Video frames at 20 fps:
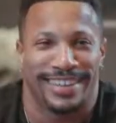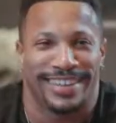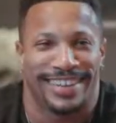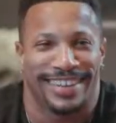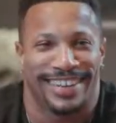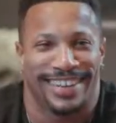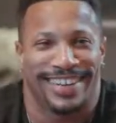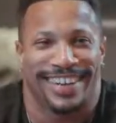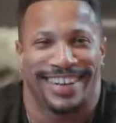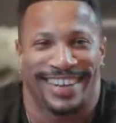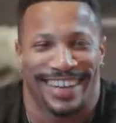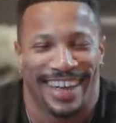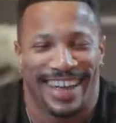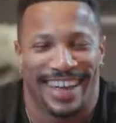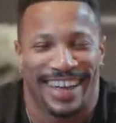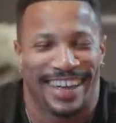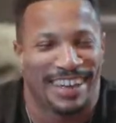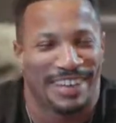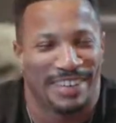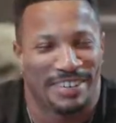
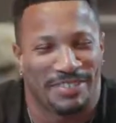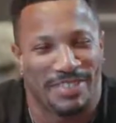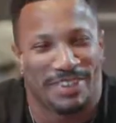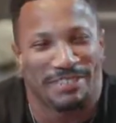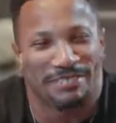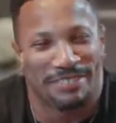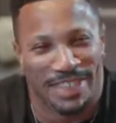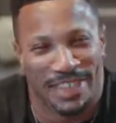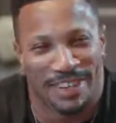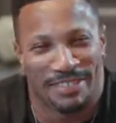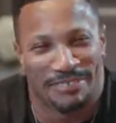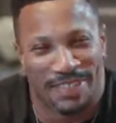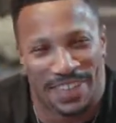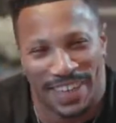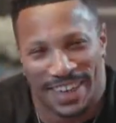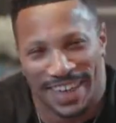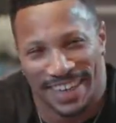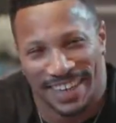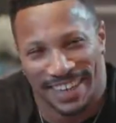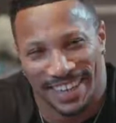if I'm gonna be
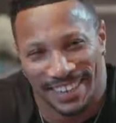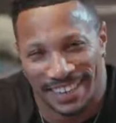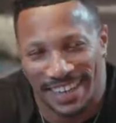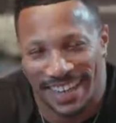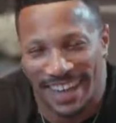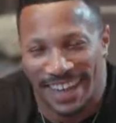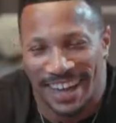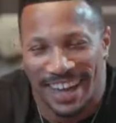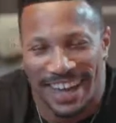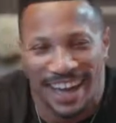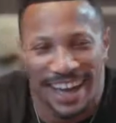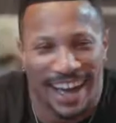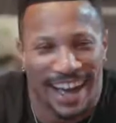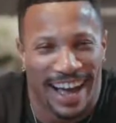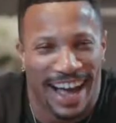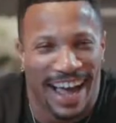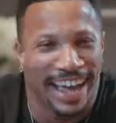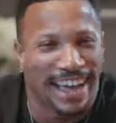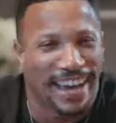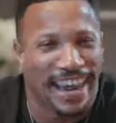honest.
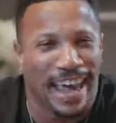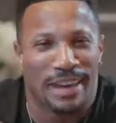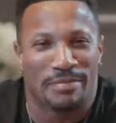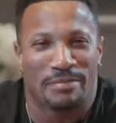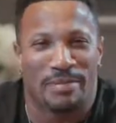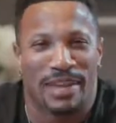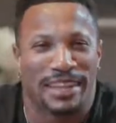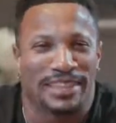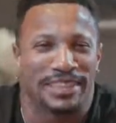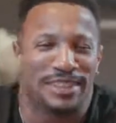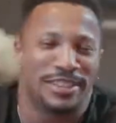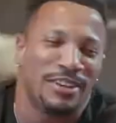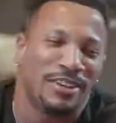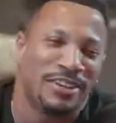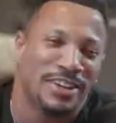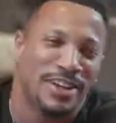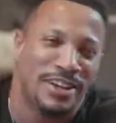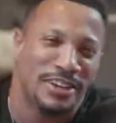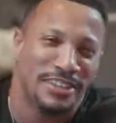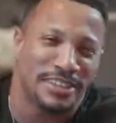Uh, it had been so
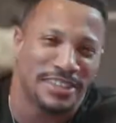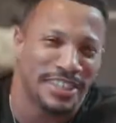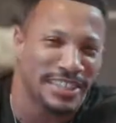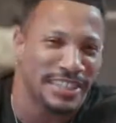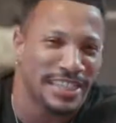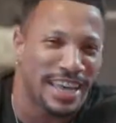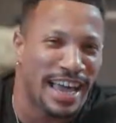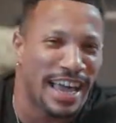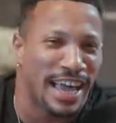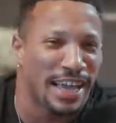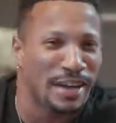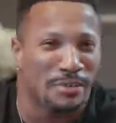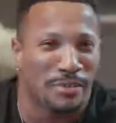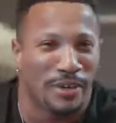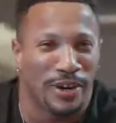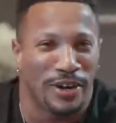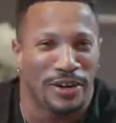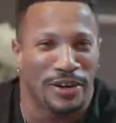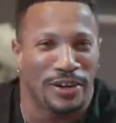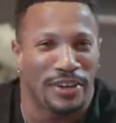long since I had a
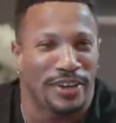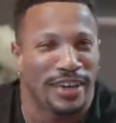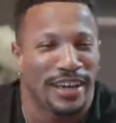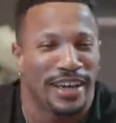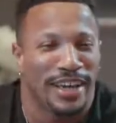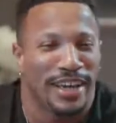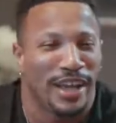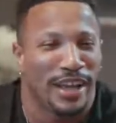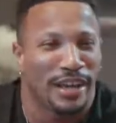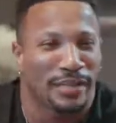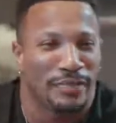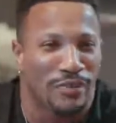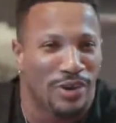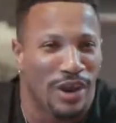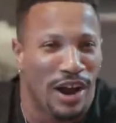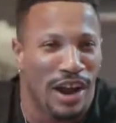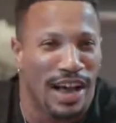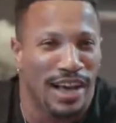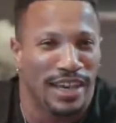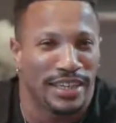burger and
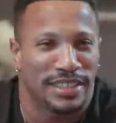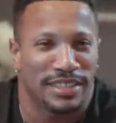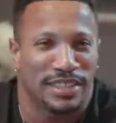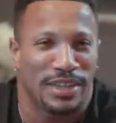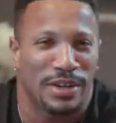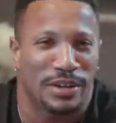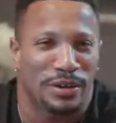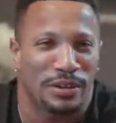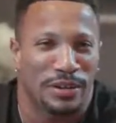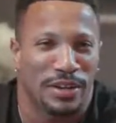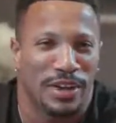fries, so